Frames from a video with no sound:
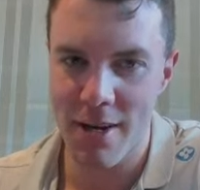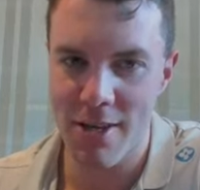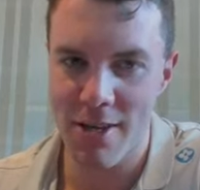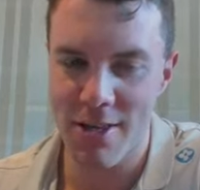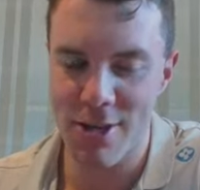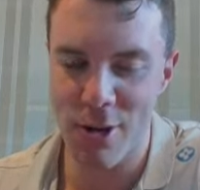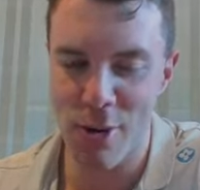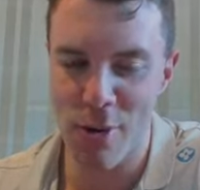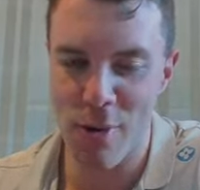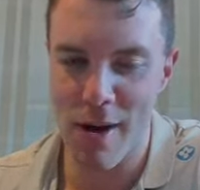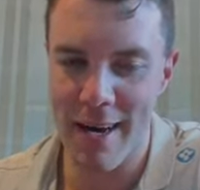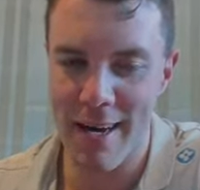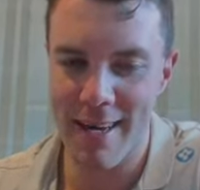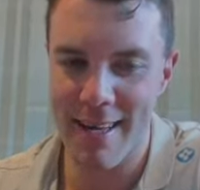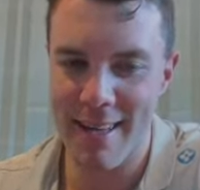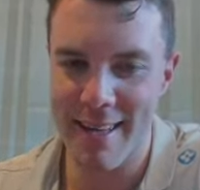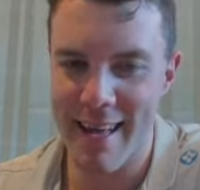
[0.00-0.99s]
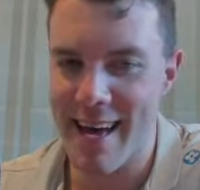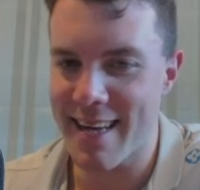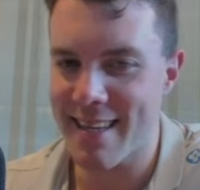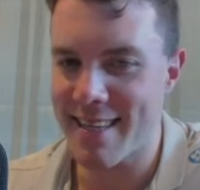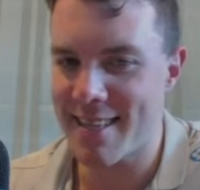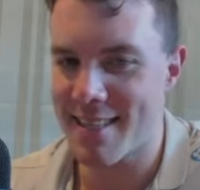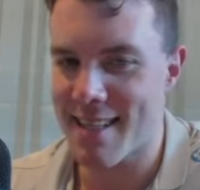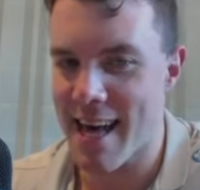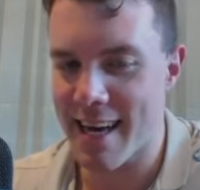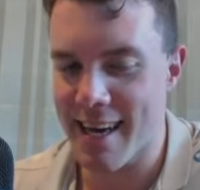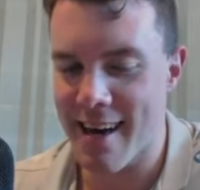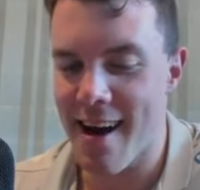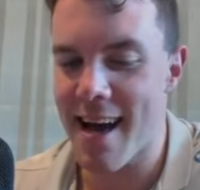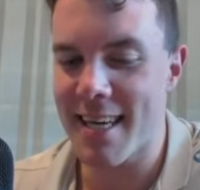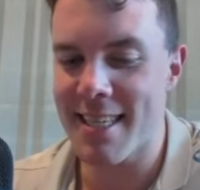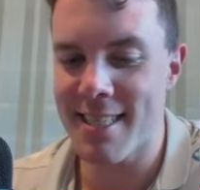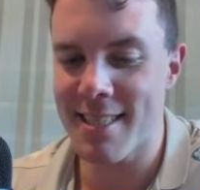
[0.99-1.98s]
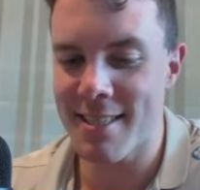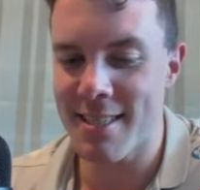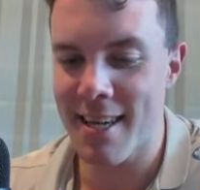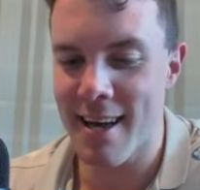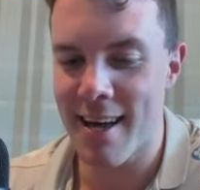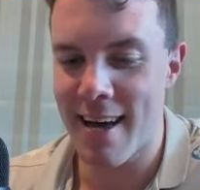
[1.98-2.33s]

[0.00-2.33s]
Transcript: So that is that, guys.